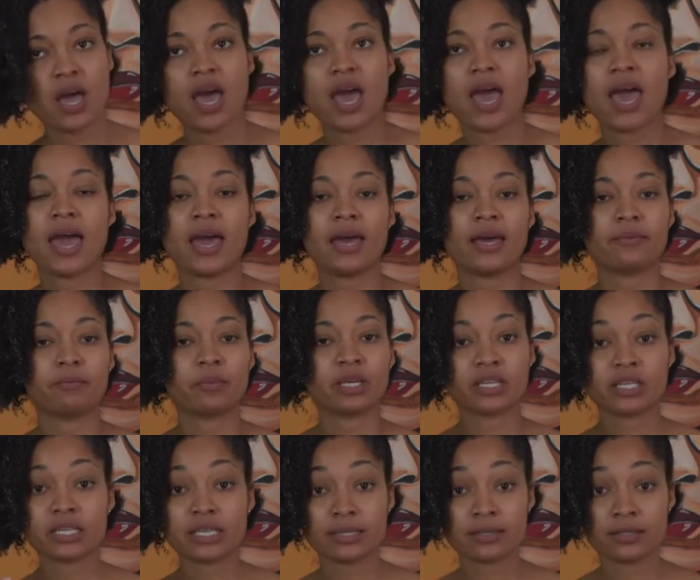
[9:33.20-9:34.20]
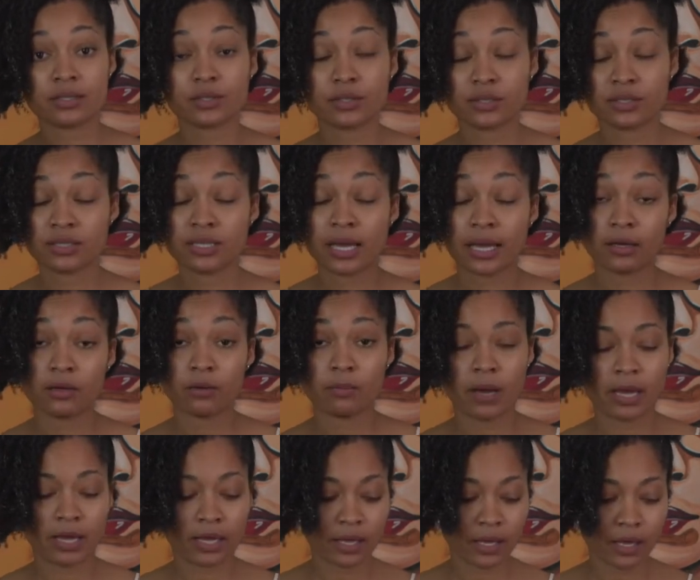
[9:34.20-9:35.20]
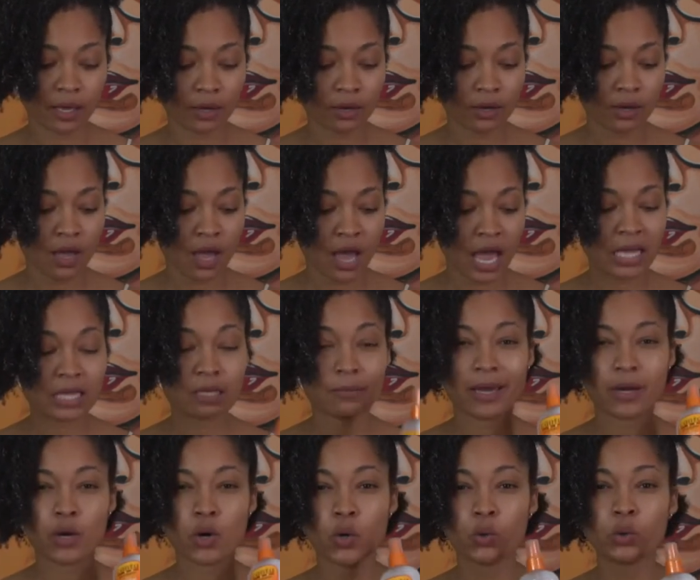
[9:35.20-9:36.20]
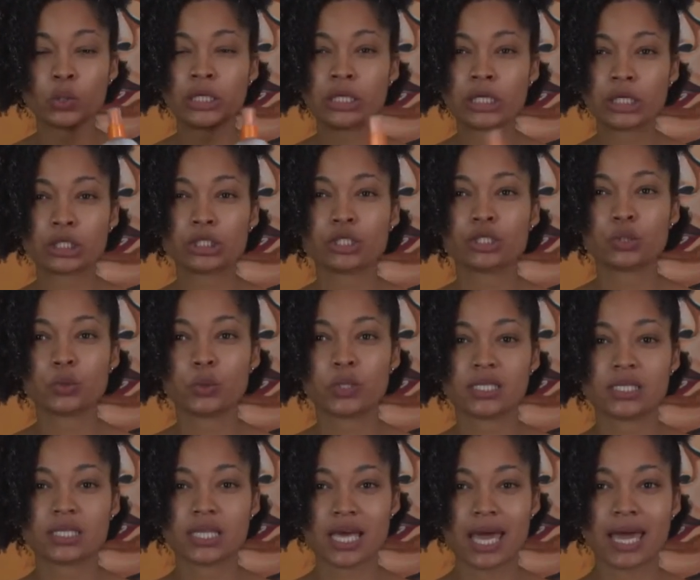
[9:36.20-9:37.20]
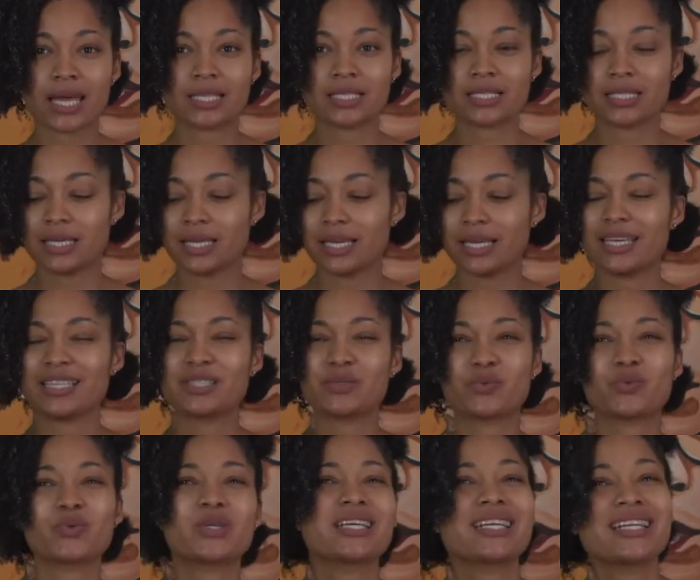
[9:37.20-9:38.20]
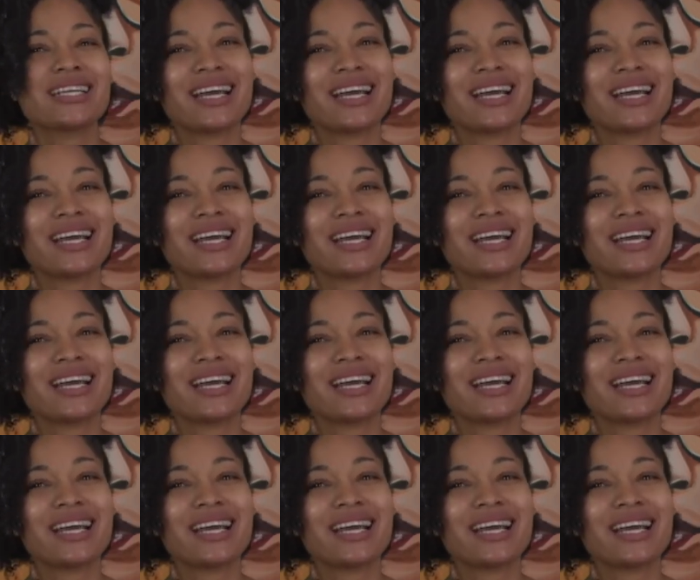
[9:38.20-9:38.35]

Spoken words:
and made it easier to detangle my hair. I think my only issue is that it's really